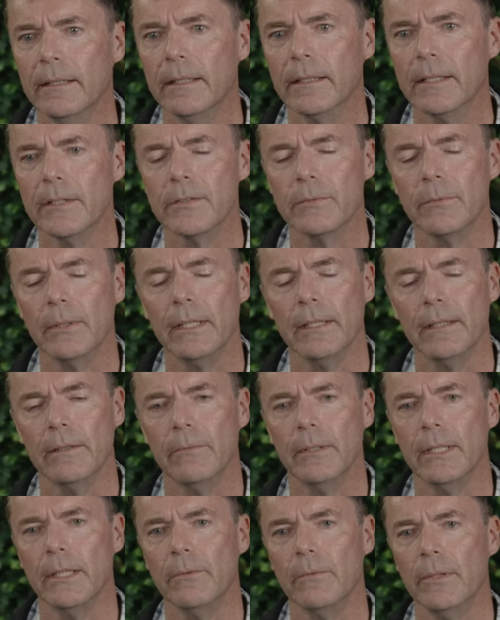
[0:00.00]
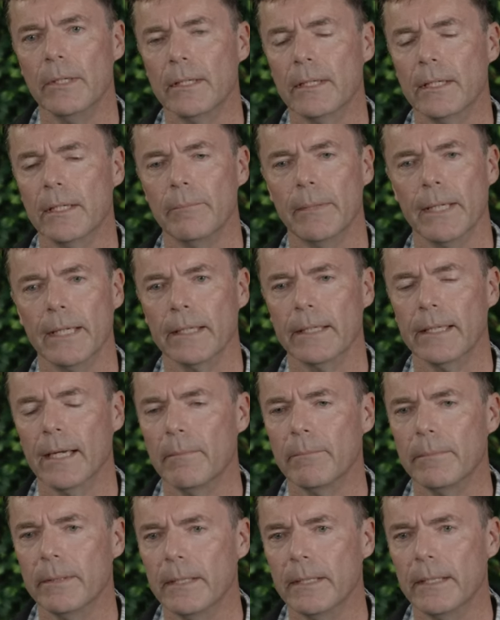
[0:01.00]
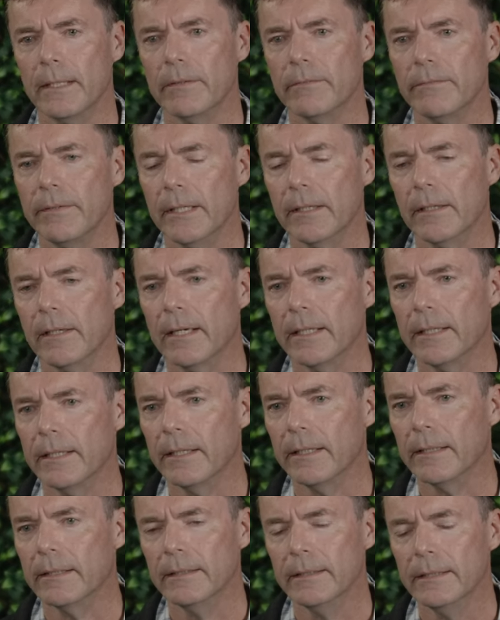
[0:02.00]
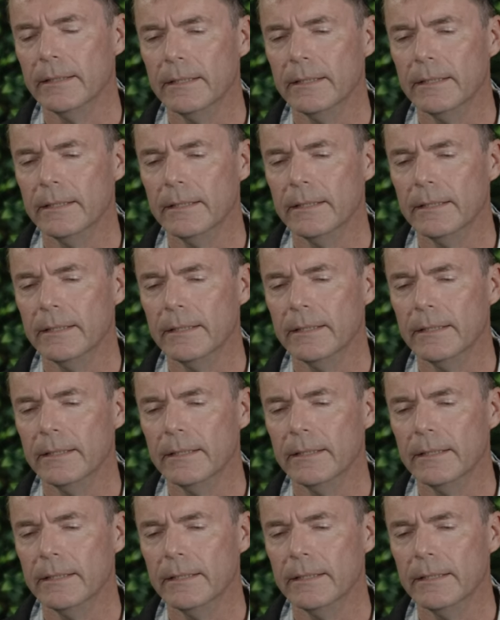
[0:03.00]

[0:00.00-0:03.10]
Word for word: Yes, when you when you work in a bigger company, you feel like you're